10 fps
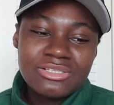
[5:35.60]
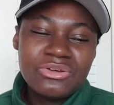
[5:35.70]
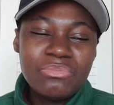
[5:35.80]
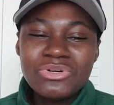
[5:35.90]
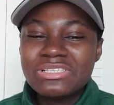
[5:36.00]

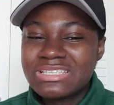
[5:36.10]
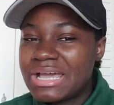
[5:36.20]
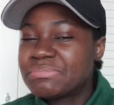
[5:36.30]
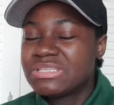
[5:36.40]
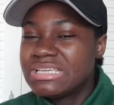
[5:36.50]
So most
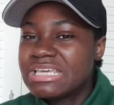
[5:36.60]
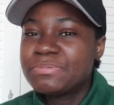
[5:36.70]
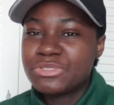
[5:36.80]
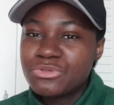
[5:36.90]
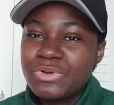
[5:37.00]
times he
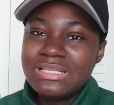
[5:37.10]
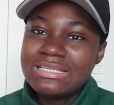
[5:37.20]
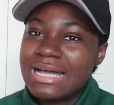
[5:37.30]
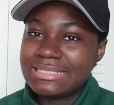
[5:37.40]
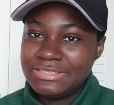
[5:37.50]
keeps doing
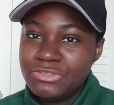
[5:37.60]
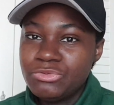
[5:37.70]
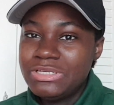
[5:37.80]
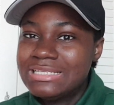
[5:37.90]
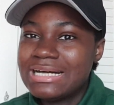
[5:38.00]
that and doing